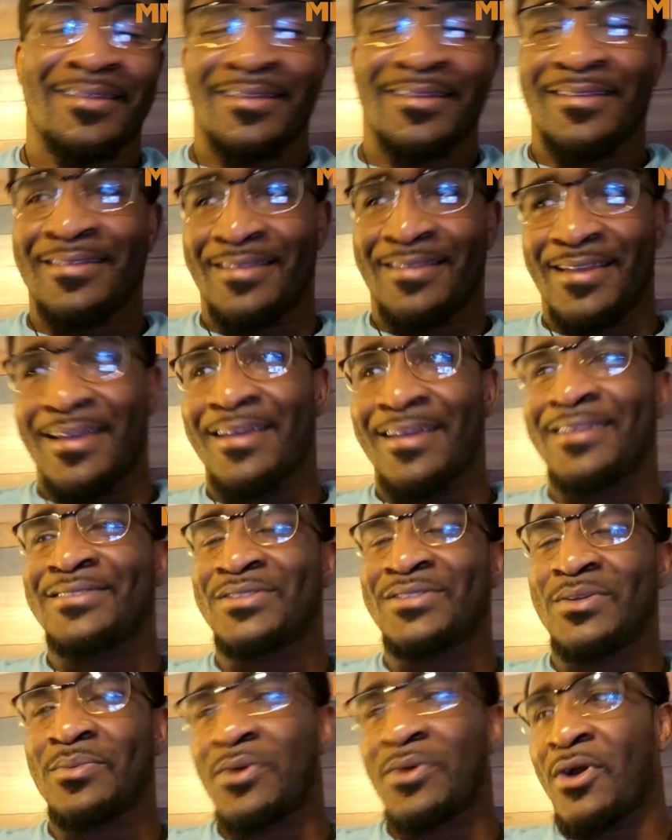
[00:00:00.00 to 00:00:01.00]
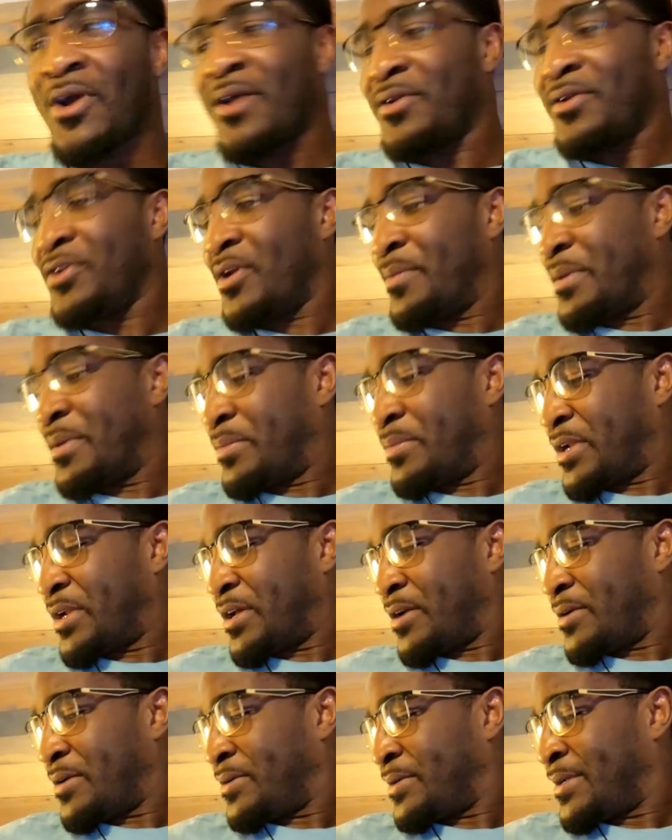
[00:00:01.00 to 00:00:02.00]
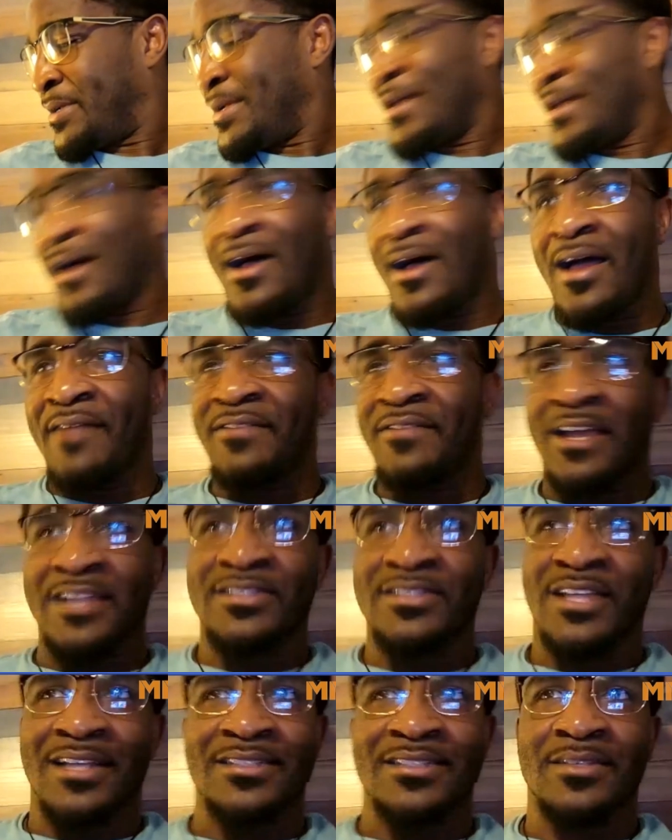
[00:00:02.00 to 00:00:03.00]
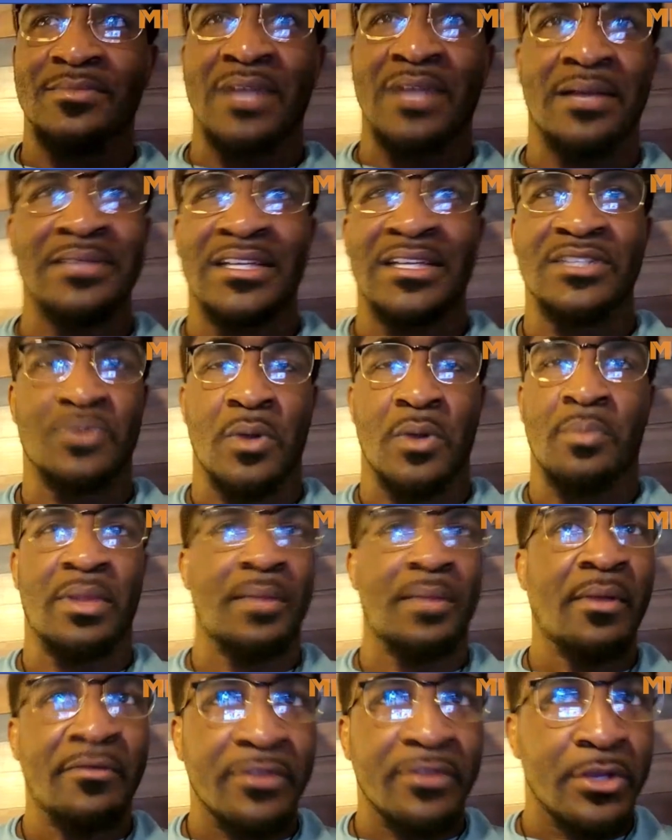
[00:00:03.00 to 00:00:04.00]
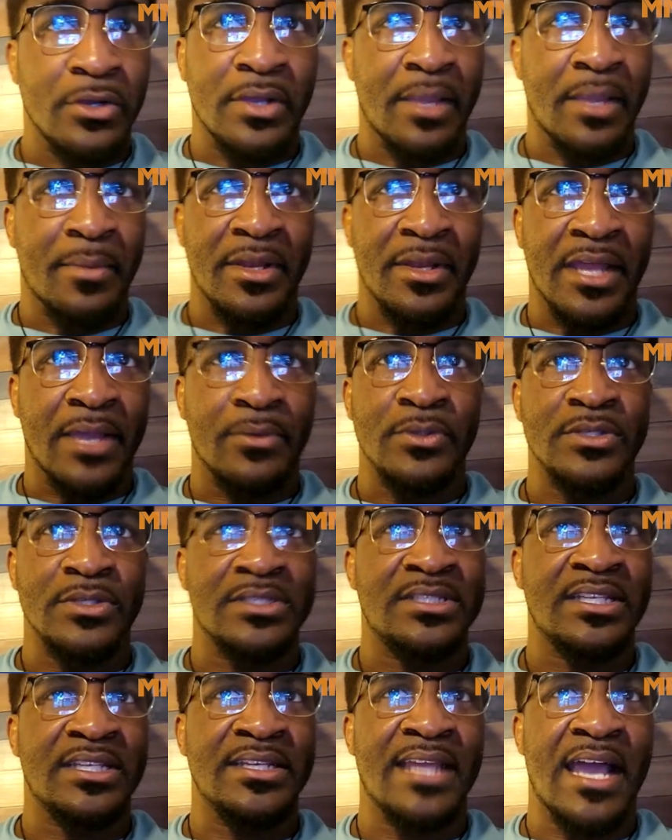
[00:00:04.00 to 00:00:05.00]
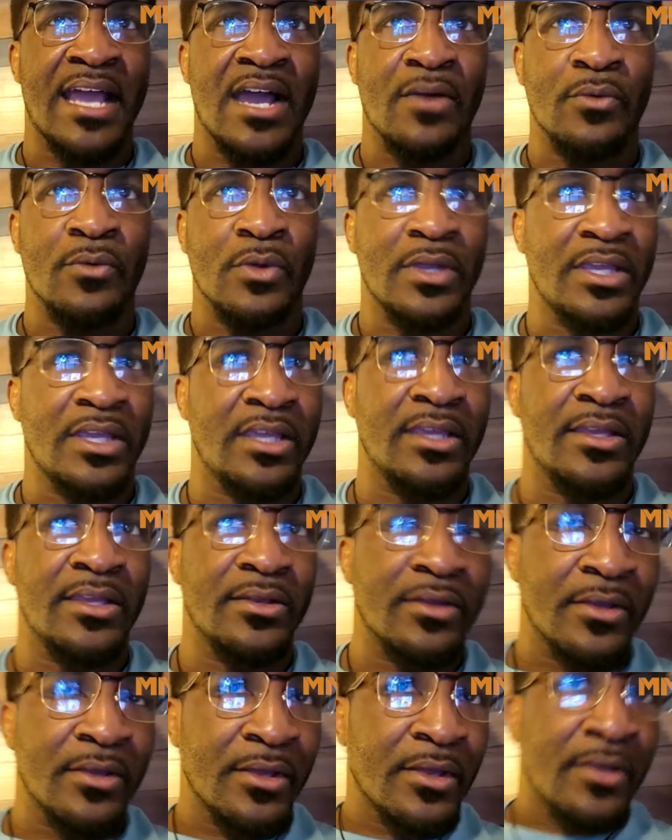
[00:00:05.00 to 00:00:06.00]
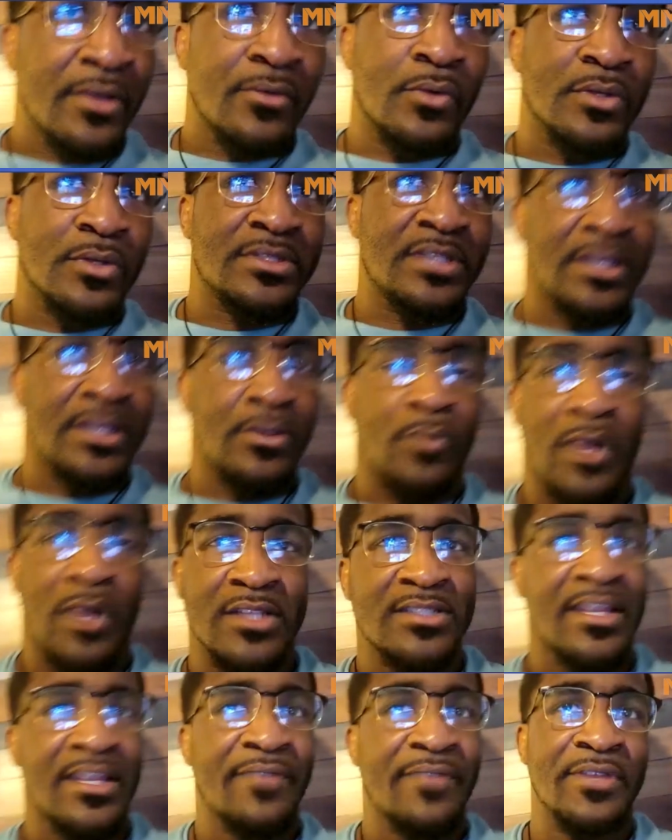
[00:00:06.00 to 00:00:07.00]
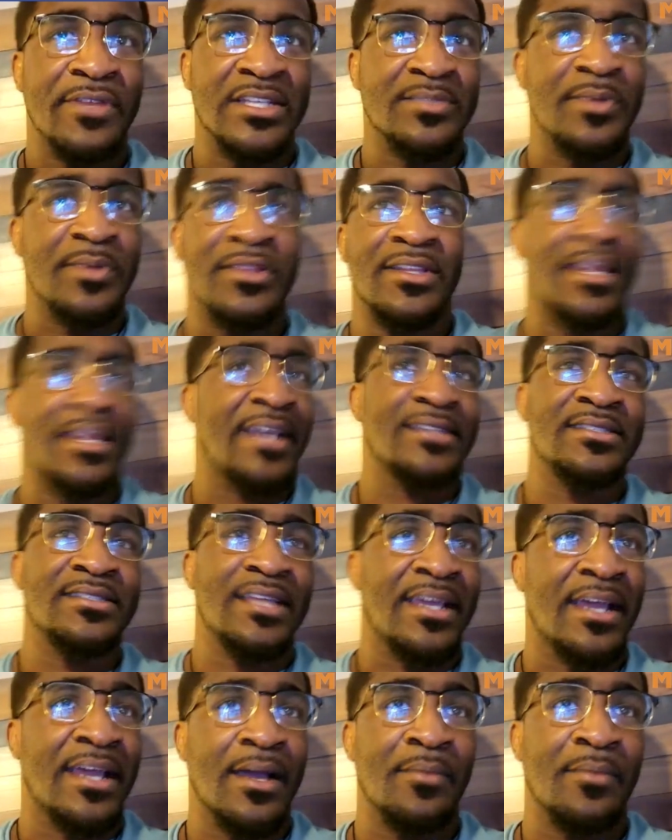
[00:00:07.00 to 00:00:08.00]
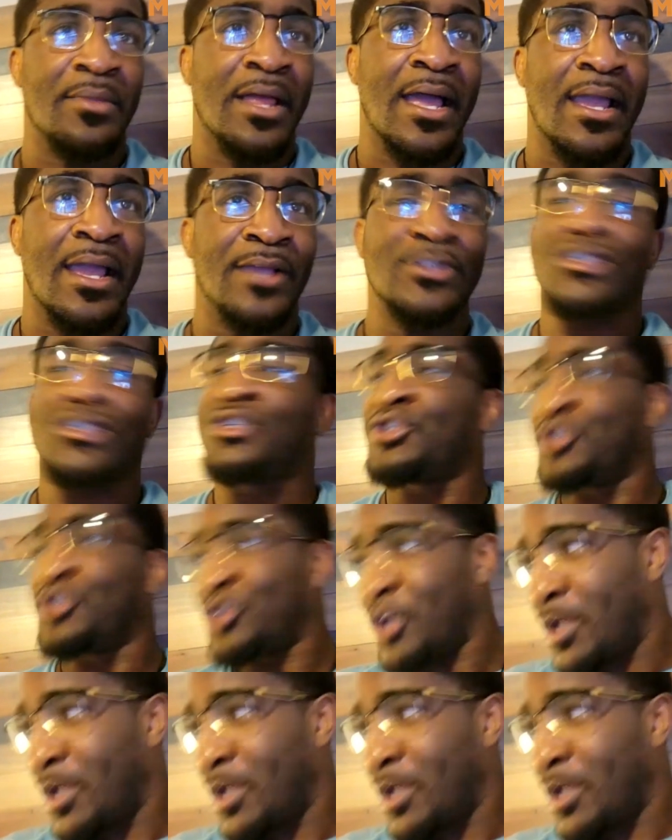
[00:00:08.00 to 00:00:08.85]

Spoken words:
Yeah, it's super hard. You know what I mean? But I'll have nights like sometimes I just want to play my video game at night. We'll just sit down, we'll eat, we'll sit and watch Netflix. But the next day, I'm like, shut